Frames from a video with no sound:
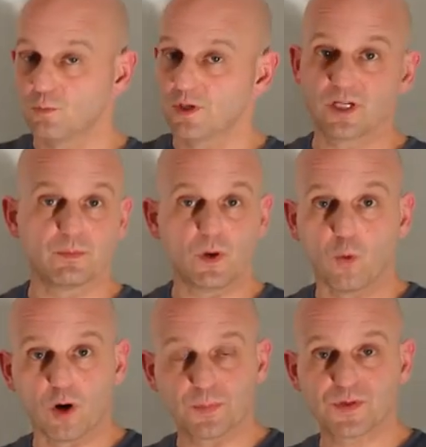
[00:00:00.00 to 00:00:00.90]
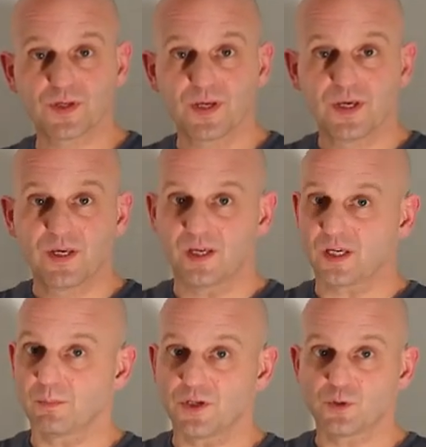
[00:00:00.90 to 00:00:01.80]
Wood can be warped, it
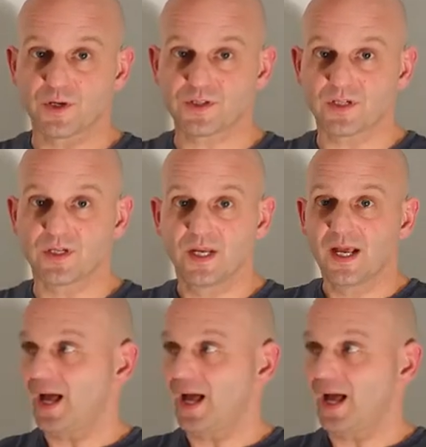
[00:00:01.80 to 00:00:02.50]
can be twisted,